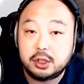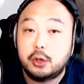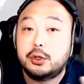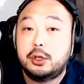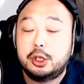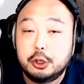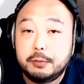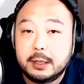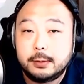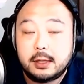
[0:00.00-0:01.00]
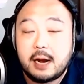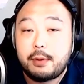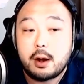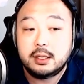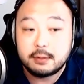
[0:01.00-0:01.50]
Those are the two people that I
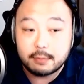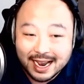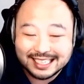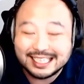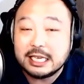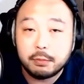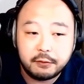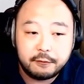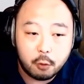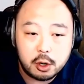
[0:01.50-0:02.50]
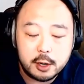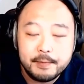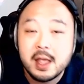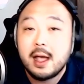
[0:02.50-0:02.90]
brought onto my team before.